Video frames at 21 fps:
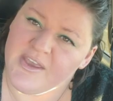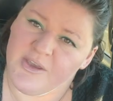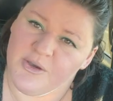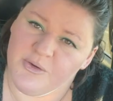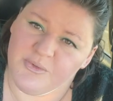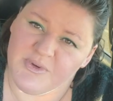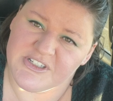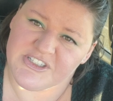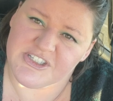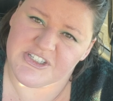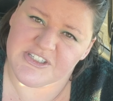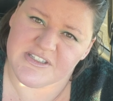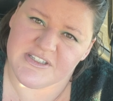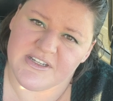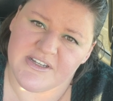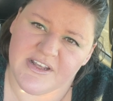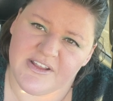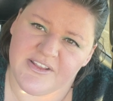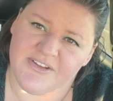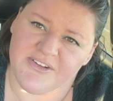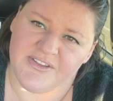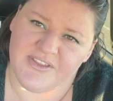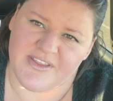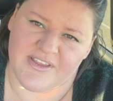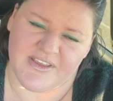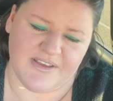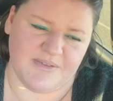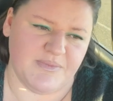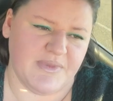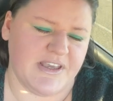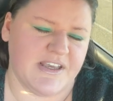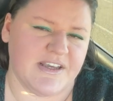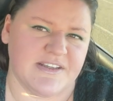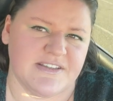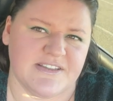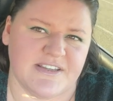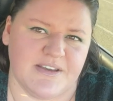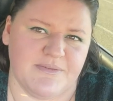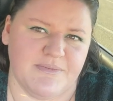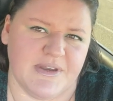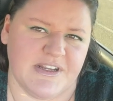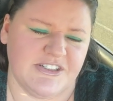which is another thing, because
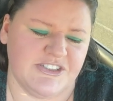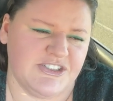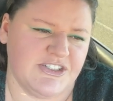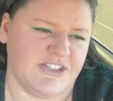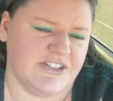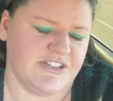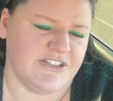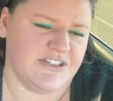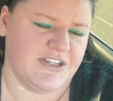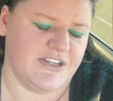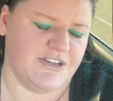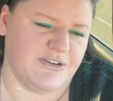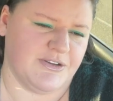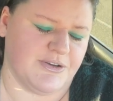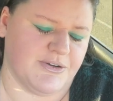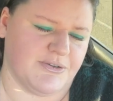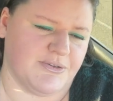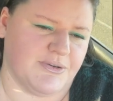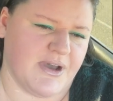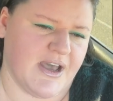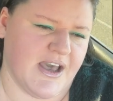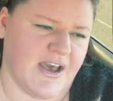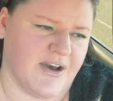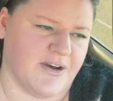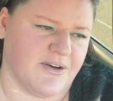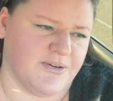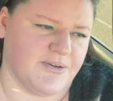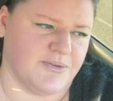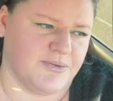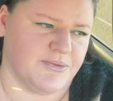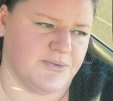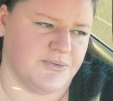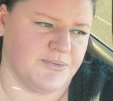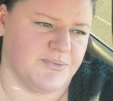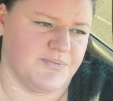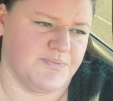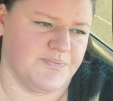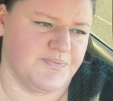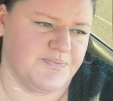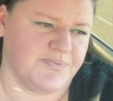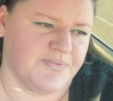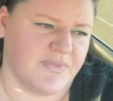I mentioned, you know, how
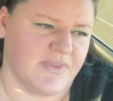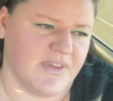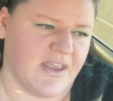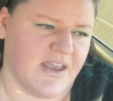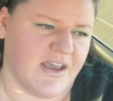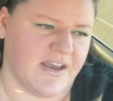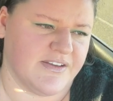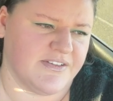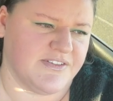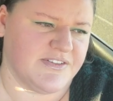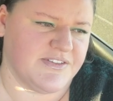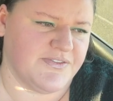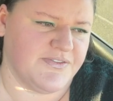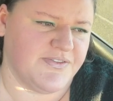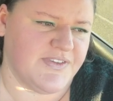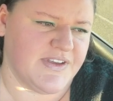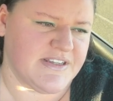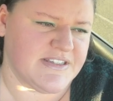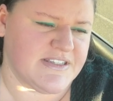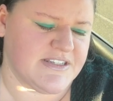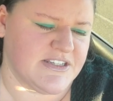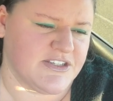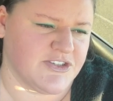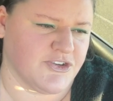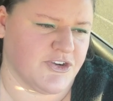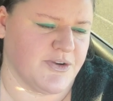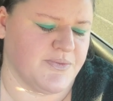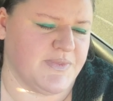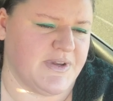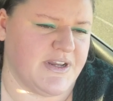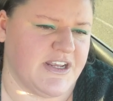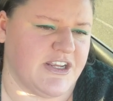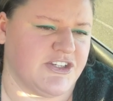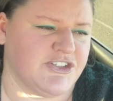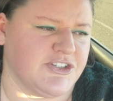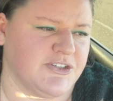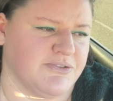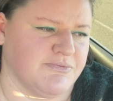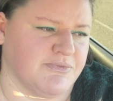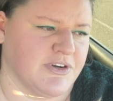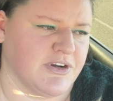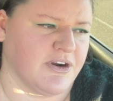I'd faced
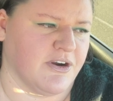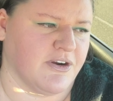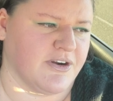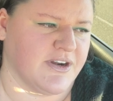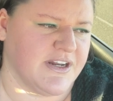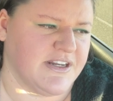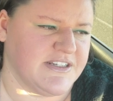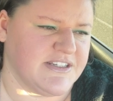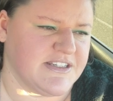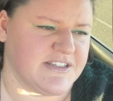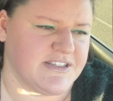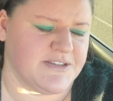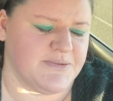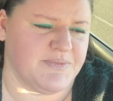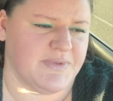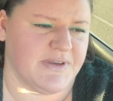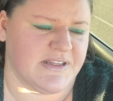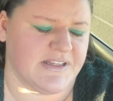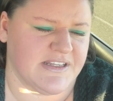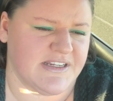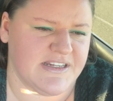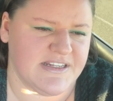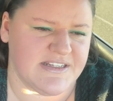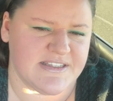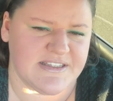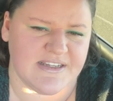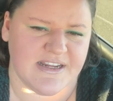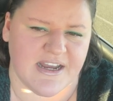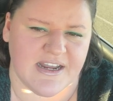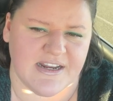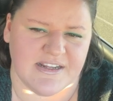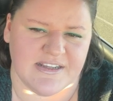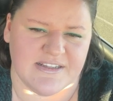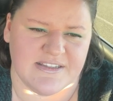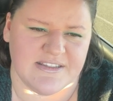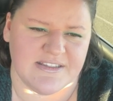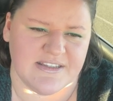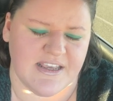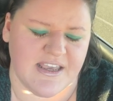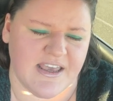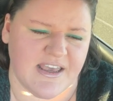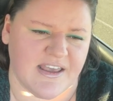discrimination regarding disability status
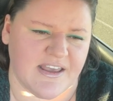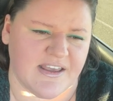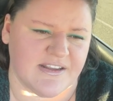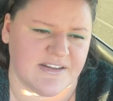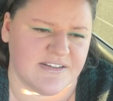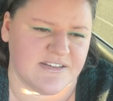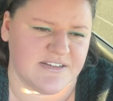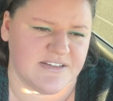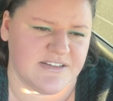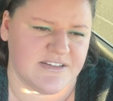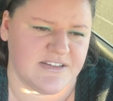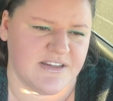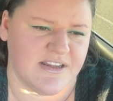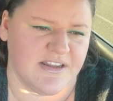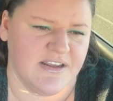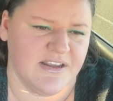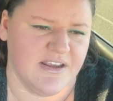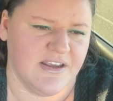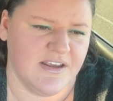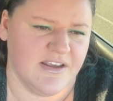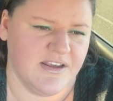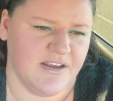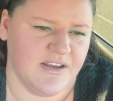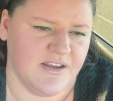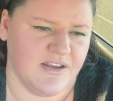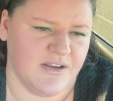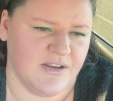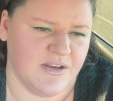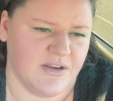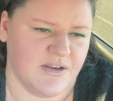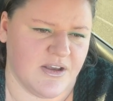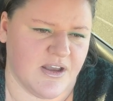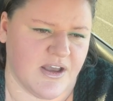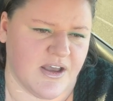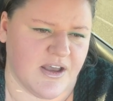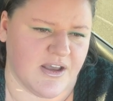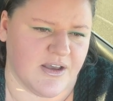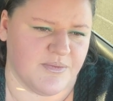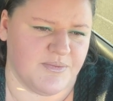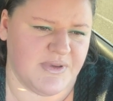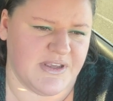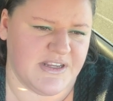and
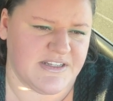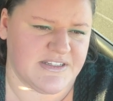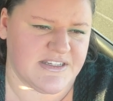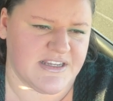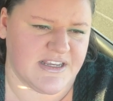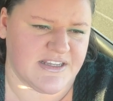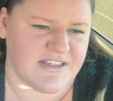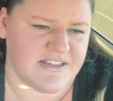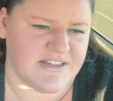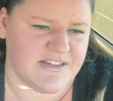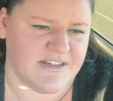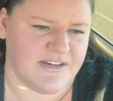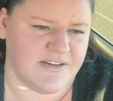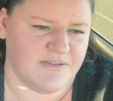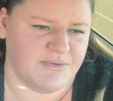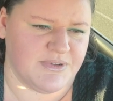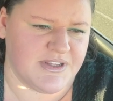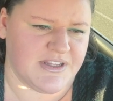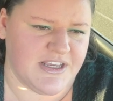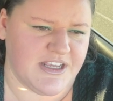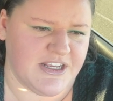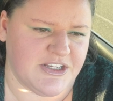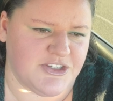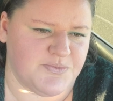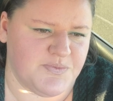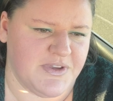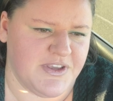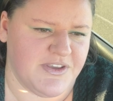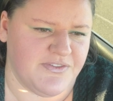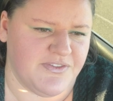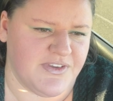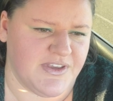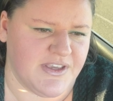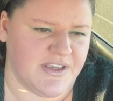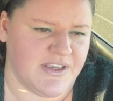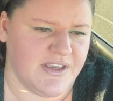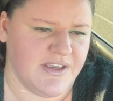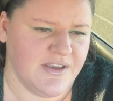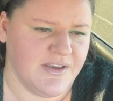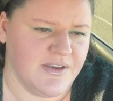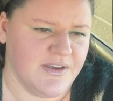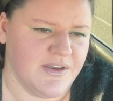being tested with
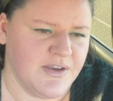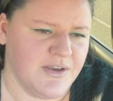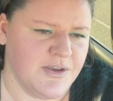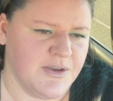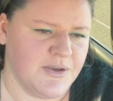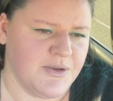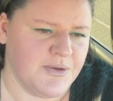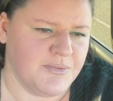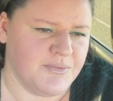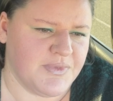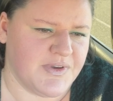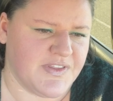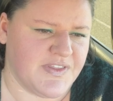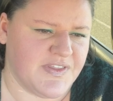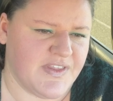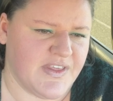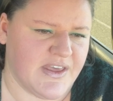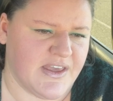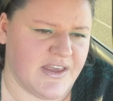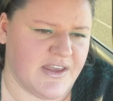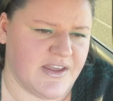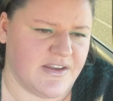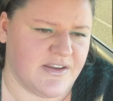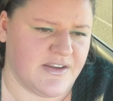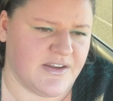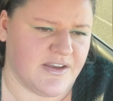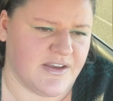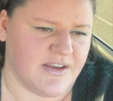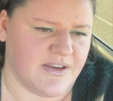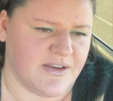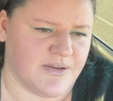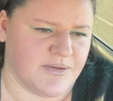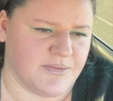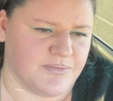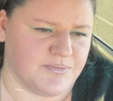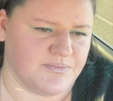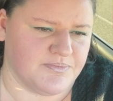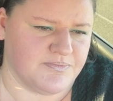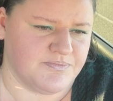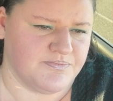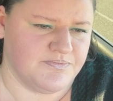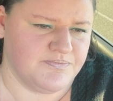HPV. But
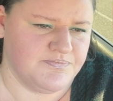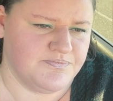then,